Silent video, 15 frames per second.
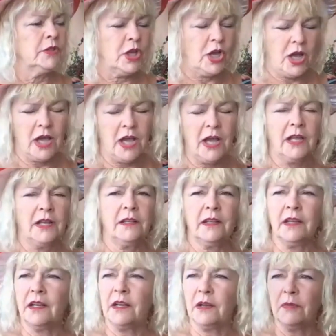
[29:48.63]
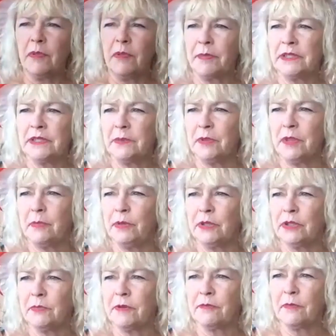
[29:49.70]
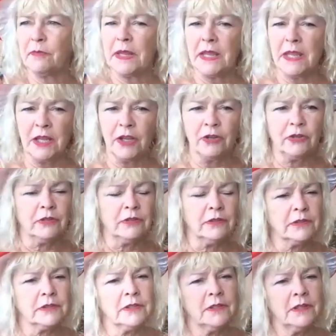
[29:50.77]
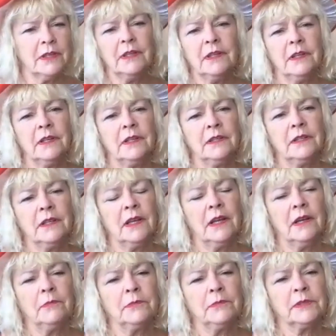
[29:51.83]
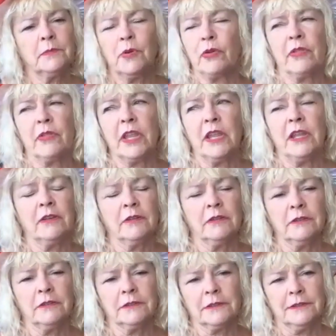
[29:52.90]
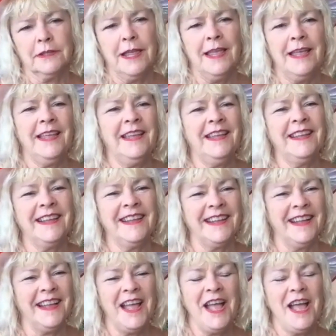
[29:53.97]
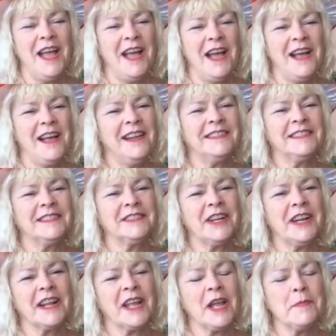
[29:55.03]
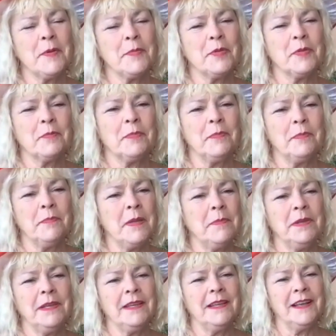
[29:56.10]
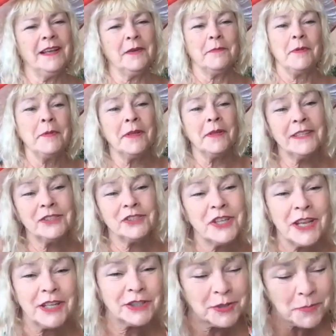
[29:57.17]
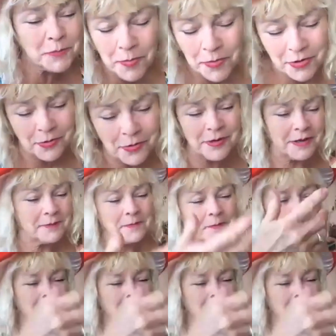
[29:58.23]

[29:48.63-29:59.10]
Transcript: Todd, maybe Timothy B. Schmidt from the Eagles, some more of the Eagles. I'll just try to come up with maybe I'll ask Jake Shimabukura.